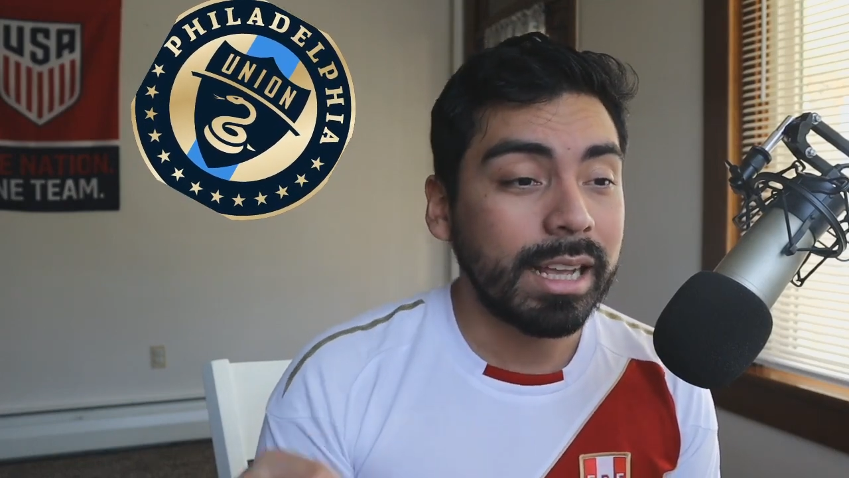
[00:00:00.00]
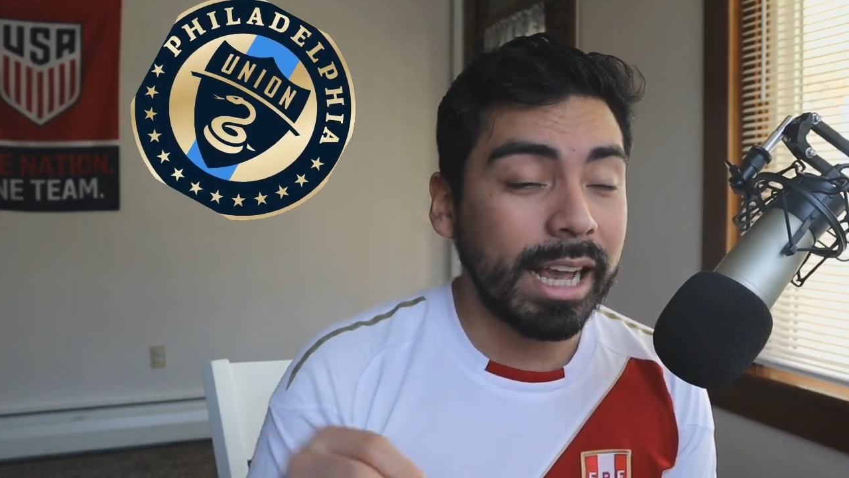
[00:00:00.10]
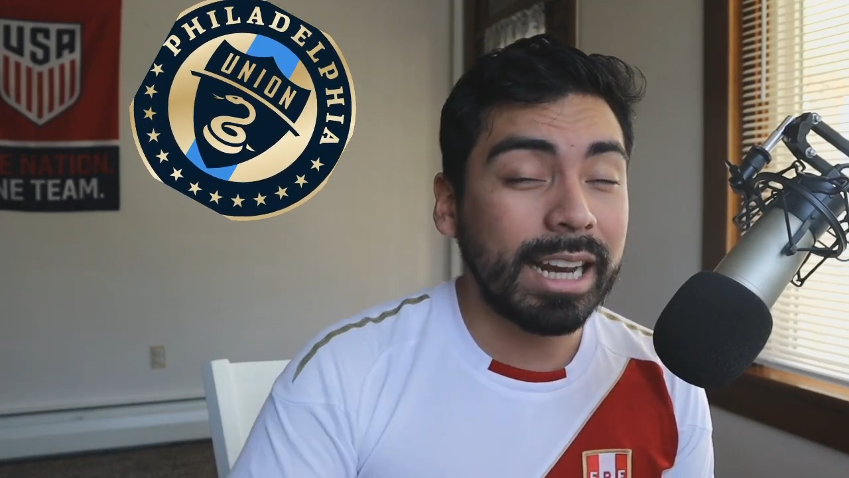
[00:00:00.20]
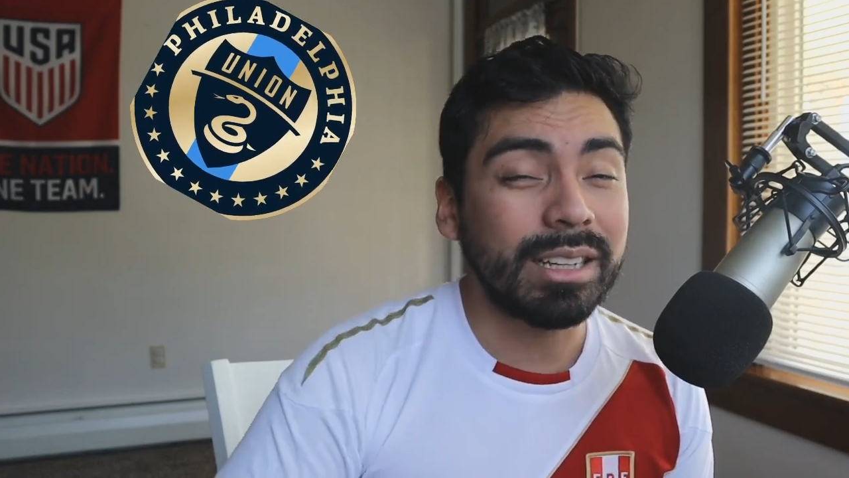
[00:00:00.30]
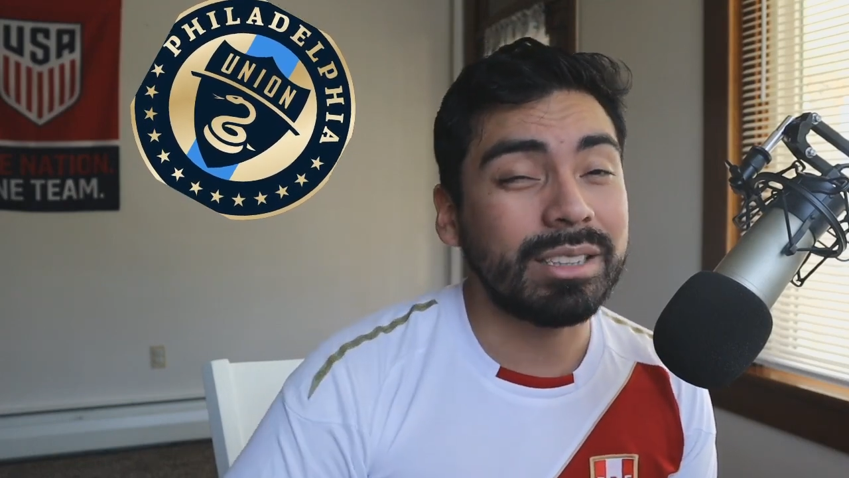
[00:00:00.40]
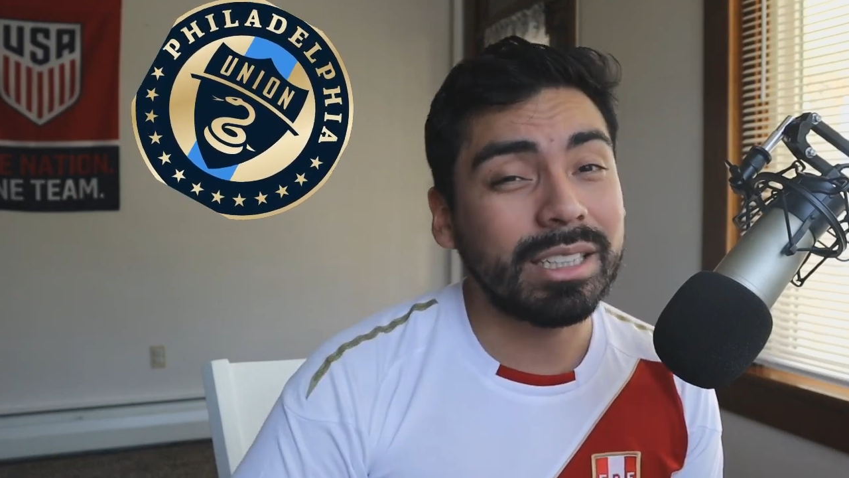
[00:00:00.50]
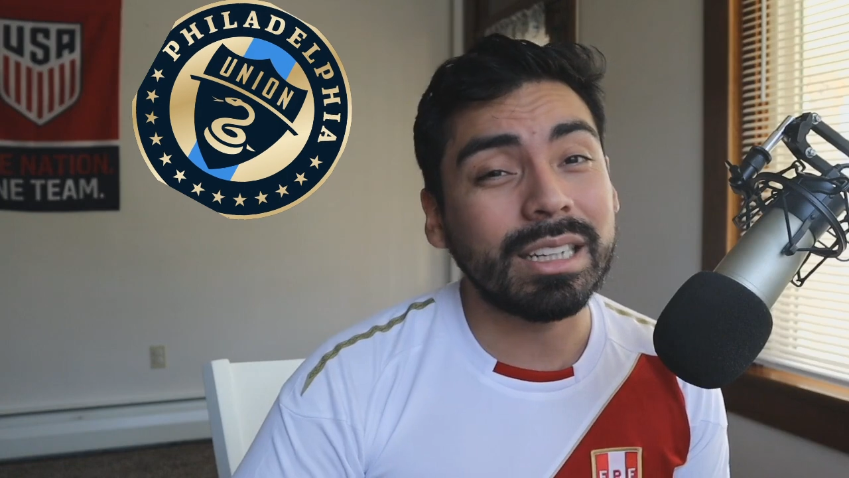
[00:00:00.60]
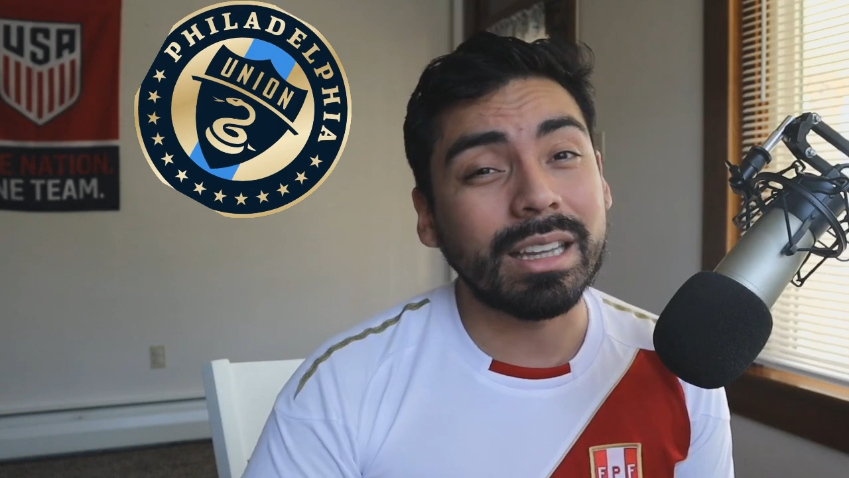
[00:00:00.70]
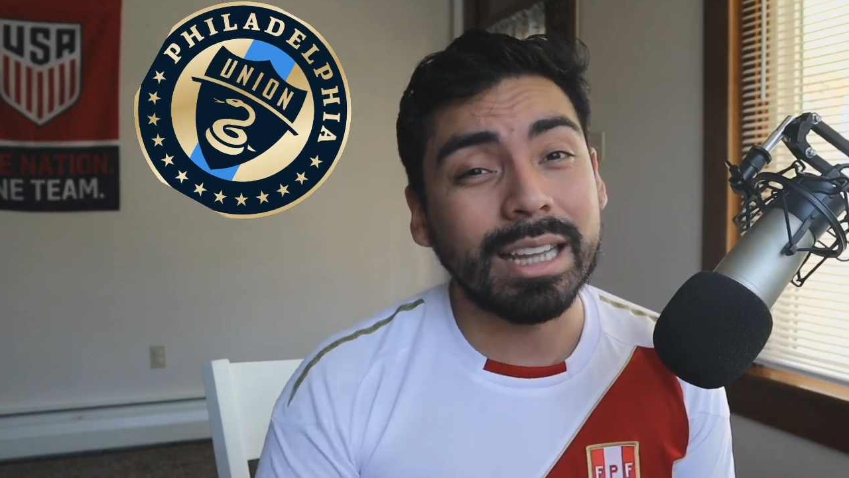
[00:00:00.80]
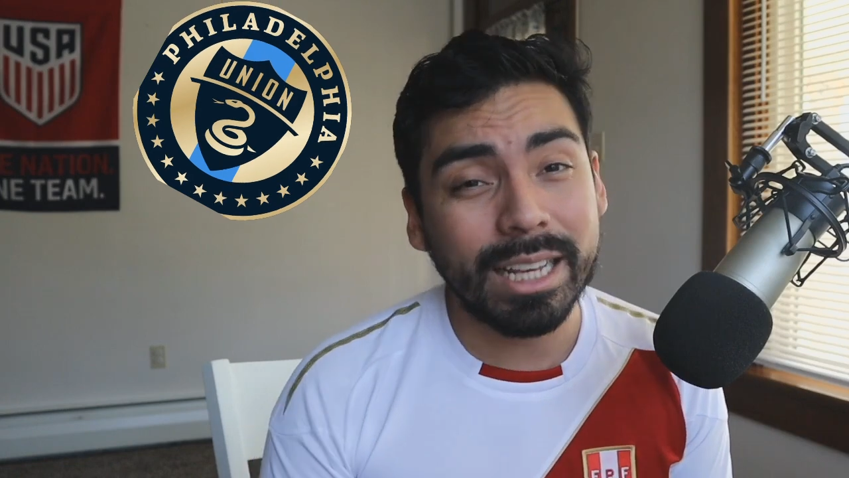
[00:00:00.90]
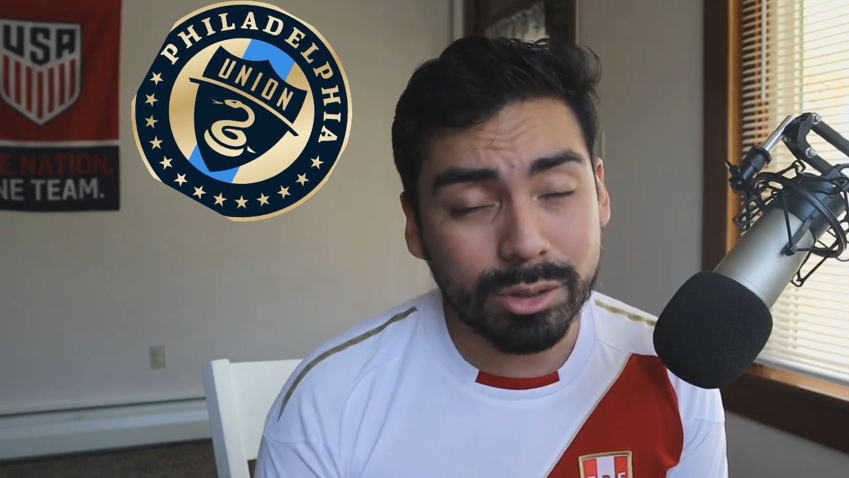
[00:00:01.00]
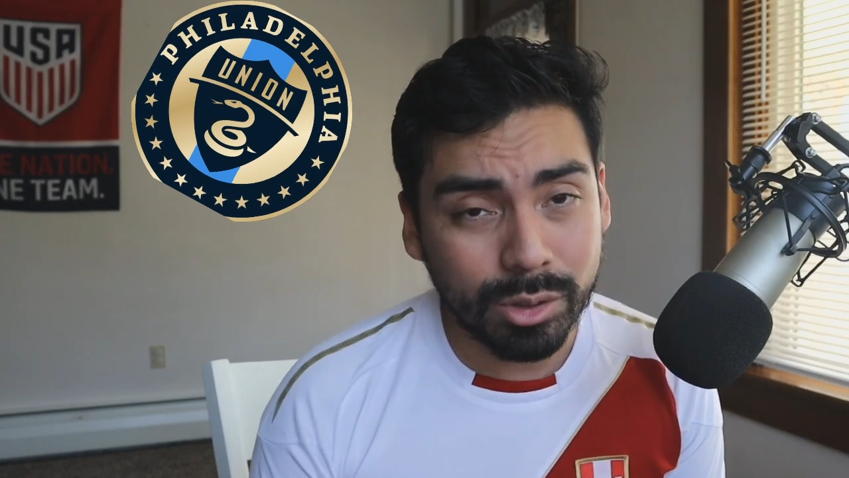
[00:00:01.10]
and conceded less